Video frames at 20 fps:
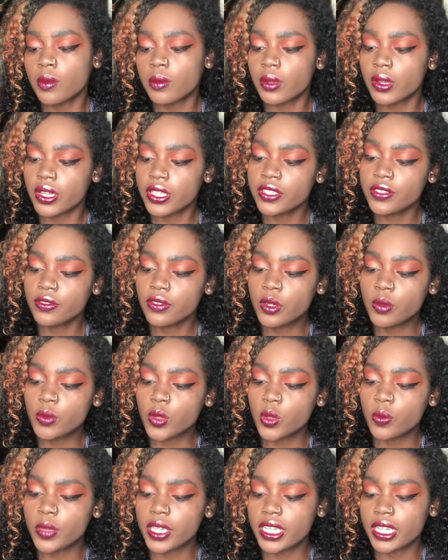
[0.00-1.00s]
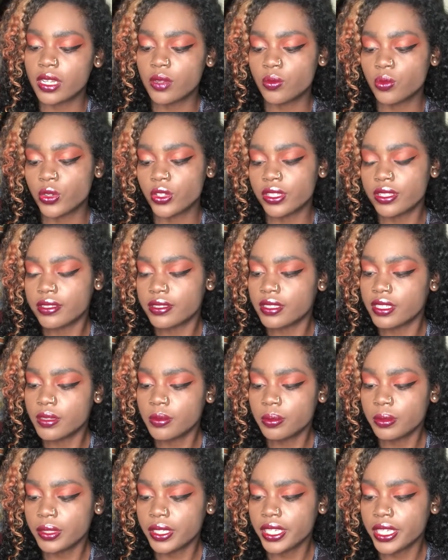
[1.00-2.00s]
Pause for a moment and breathe
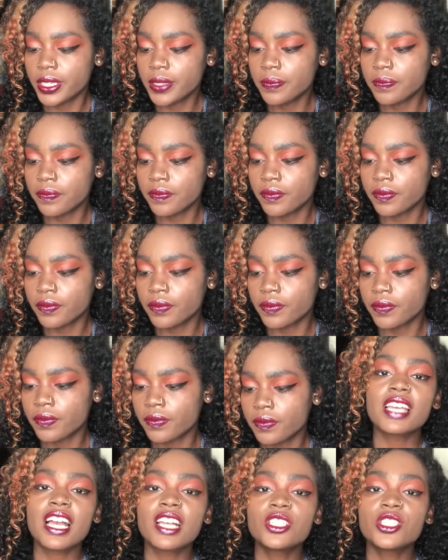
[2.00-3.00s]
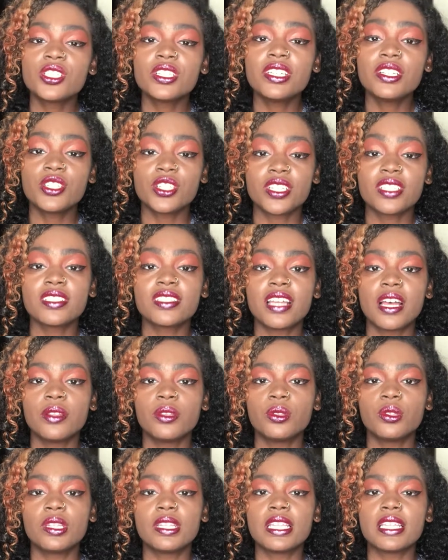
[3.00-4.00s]
deeply. I actually just
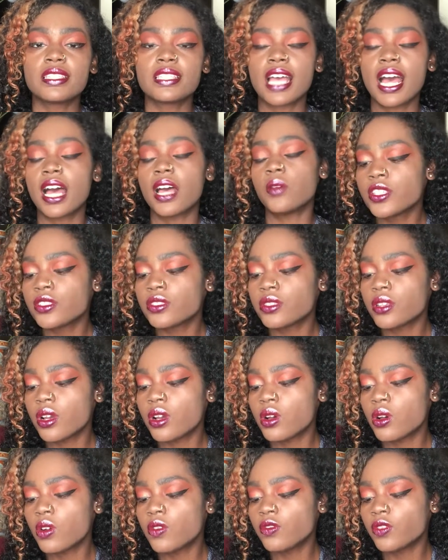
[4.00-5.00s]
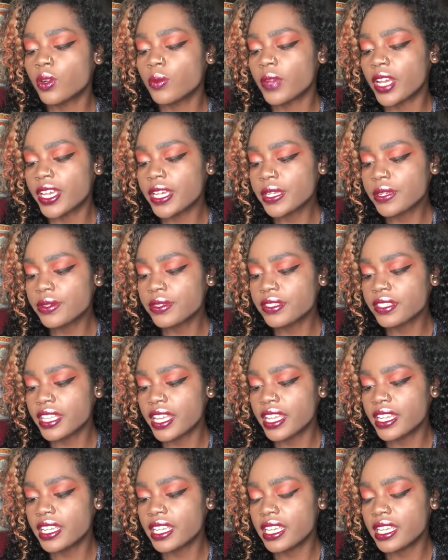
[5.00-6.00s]
downloaded this app. So from my
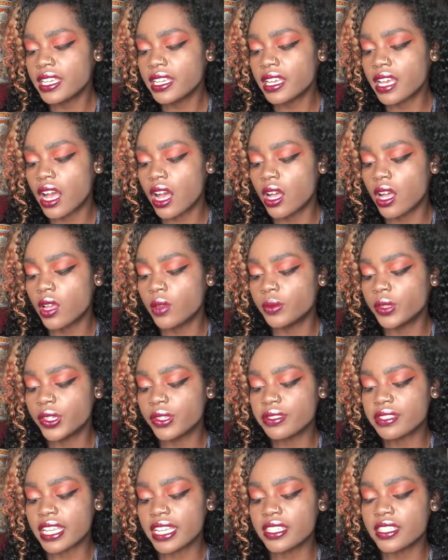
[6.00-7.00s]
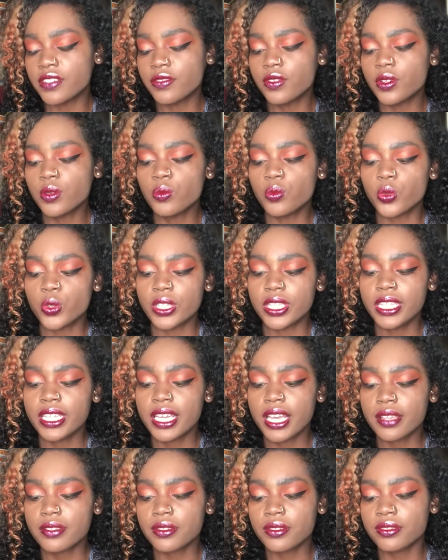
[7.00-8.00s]
understanding, there's like different breathing
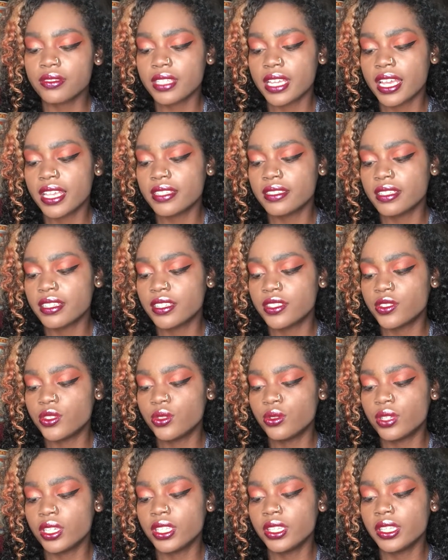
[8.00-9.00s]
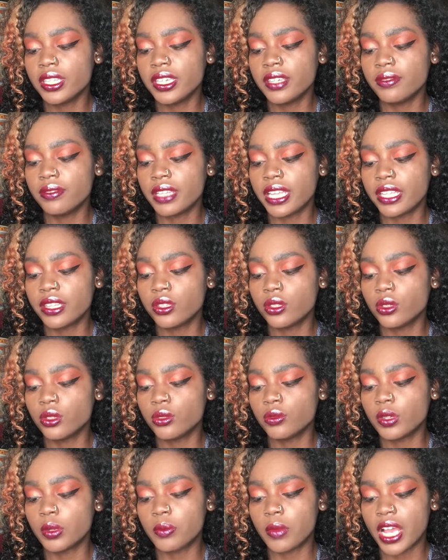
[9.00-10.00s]
exercises. You can leave like little
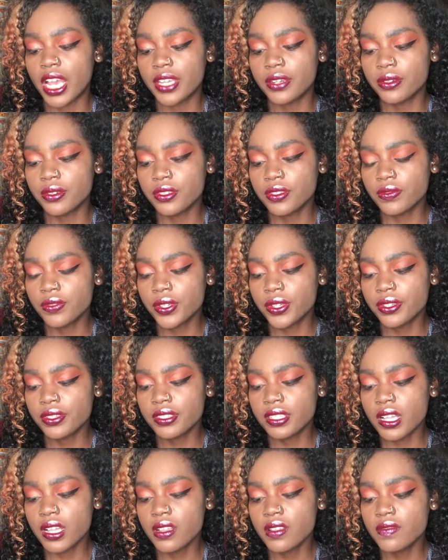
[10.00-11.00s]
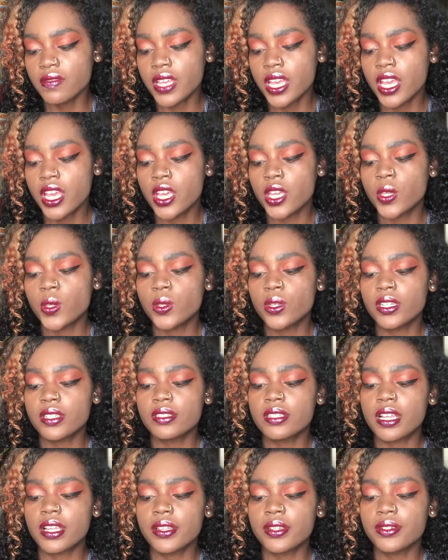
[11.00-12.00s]
reminders for yourself. You could
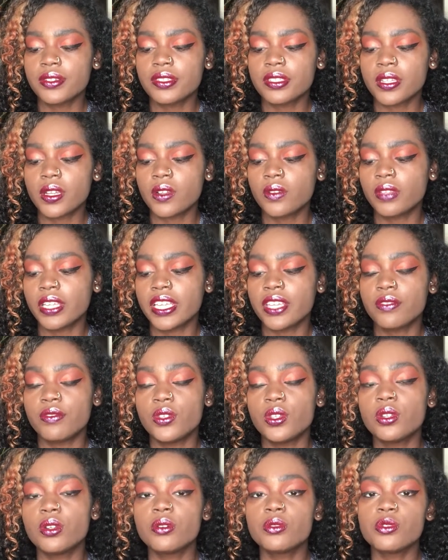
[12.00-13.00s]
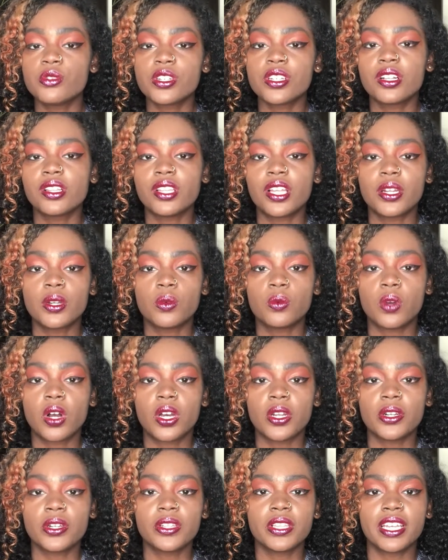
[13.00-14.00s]
tell yourself, like if you don't drink a lot of
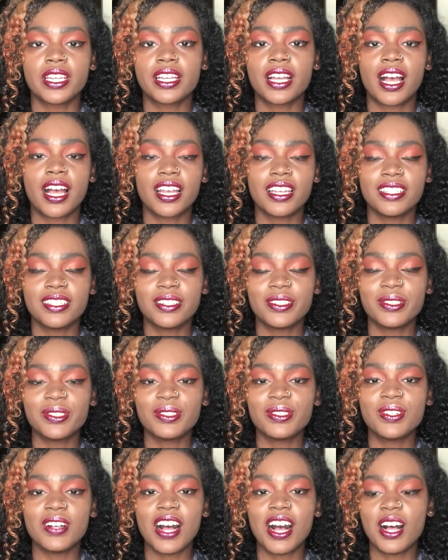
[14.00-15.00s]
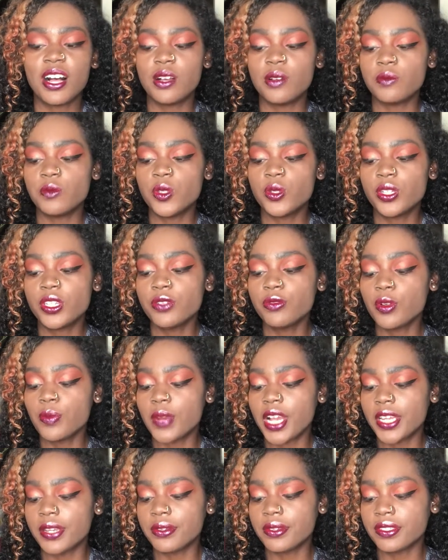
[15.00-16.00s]
water like I do, you can
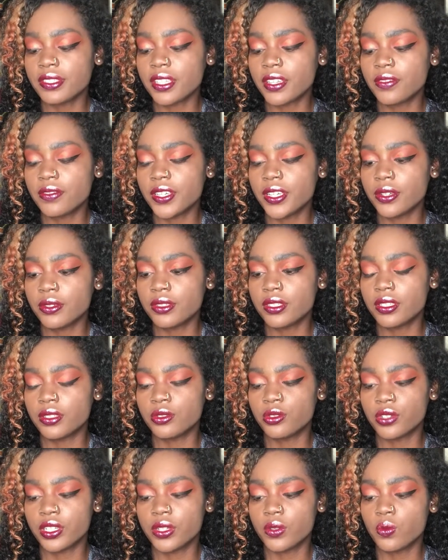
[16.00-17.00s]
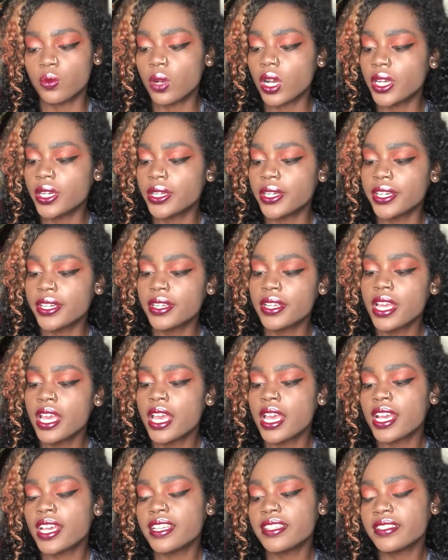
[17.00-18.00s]
remind yourself here to drink water.
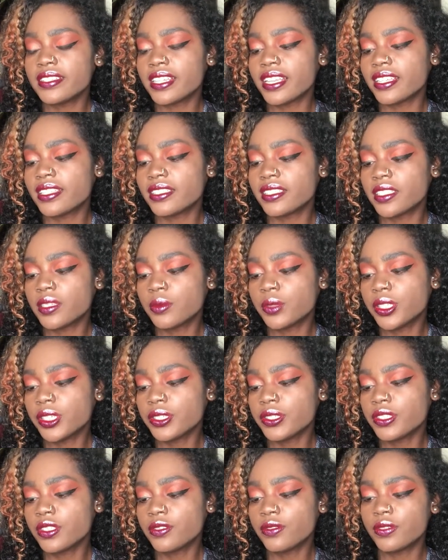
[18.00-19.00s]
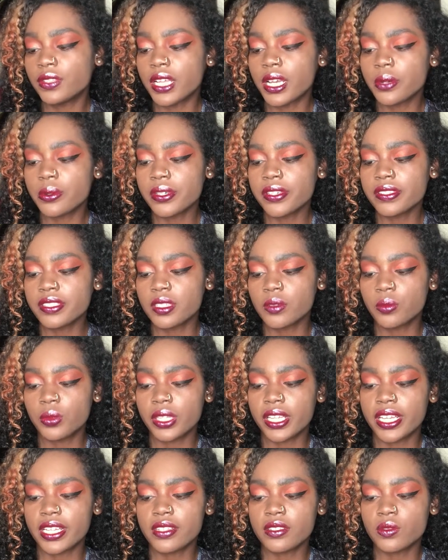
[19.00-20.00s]
It says, similar to flowers and
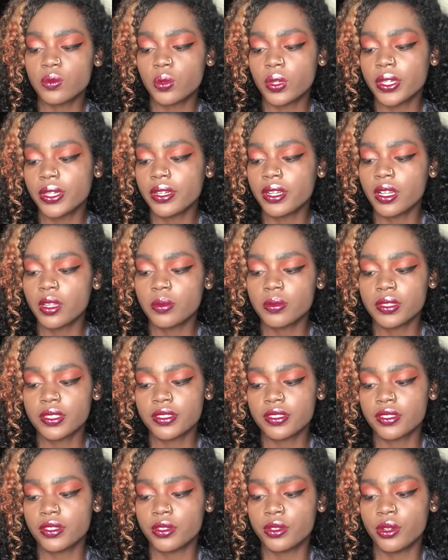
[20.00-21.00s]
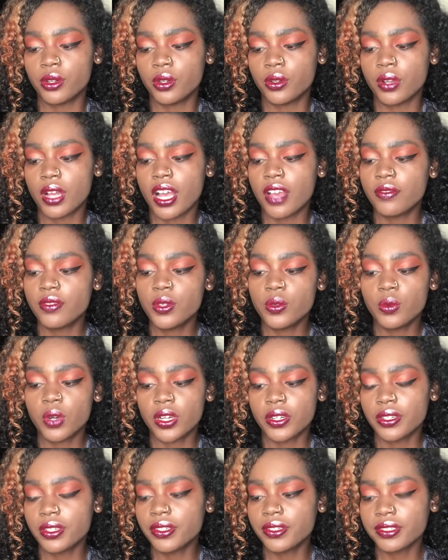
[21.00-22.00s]
plants, water helps us to grow. Have you
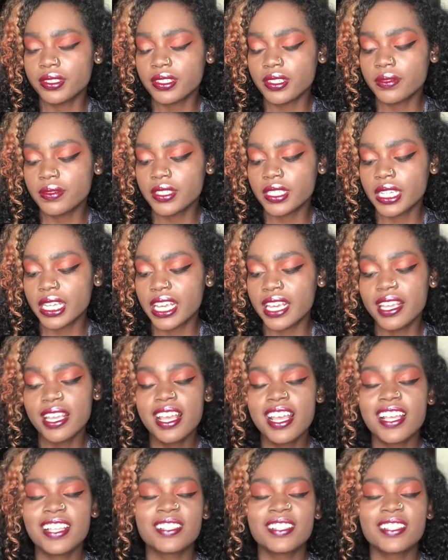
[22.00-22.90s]
watered yourself today?